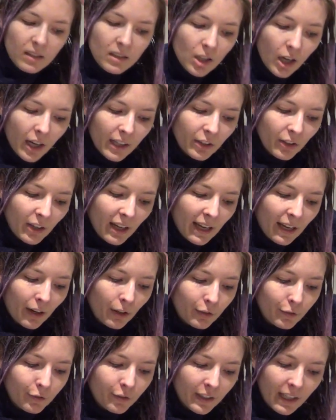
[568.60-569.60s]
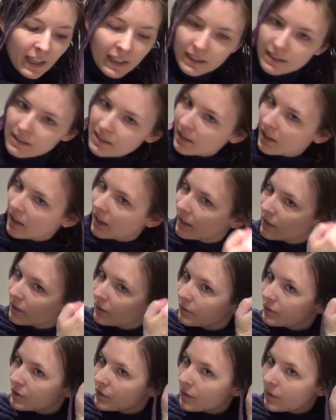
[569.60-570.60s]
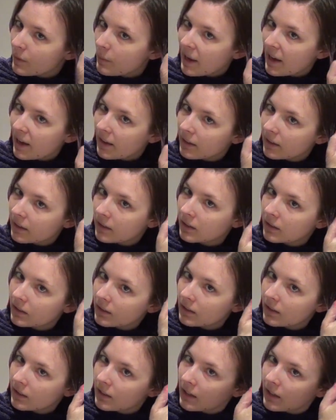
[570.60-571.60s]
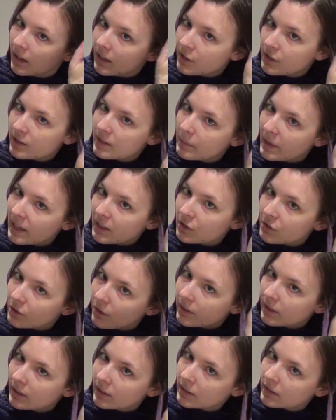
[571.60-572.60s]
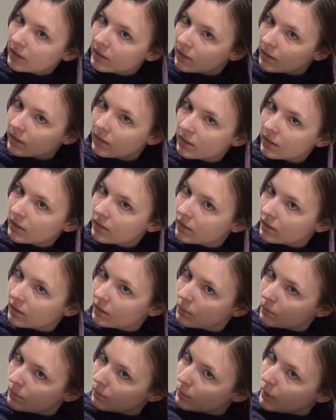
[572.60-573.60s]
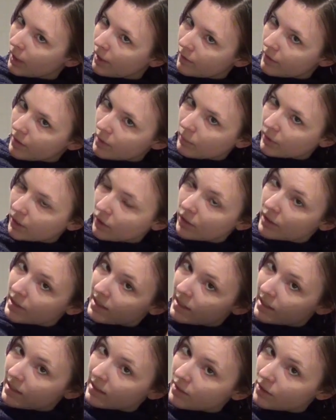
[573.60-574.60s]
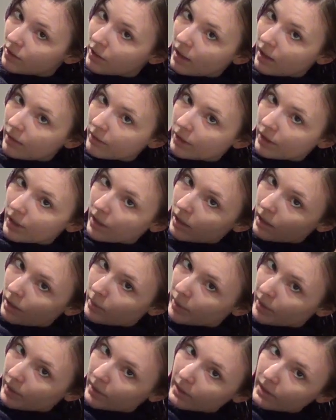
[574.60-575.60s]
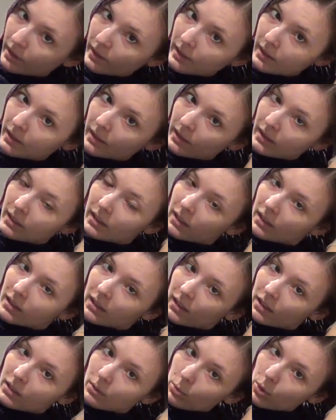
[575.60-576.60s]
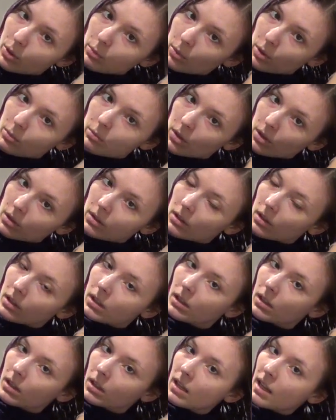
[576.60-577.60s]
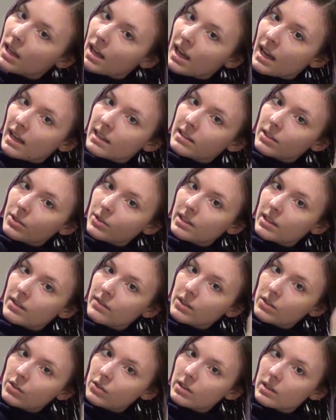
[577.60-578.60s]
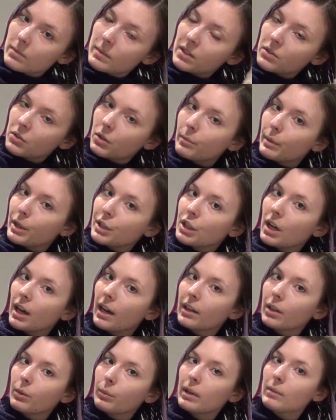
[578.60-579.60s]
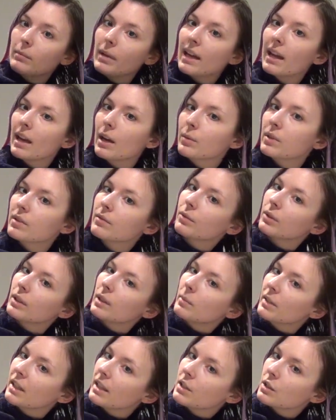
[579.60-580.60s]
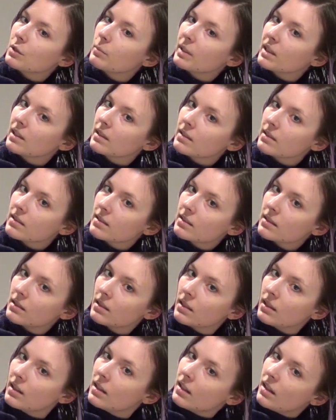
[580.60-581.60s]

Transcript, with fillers: dyeing your hair and forgetting to kind of do the back. And just make sure that wherever the blonde is, you cover it up. And seriously, this used to be so much harder when my hair was fully bleached because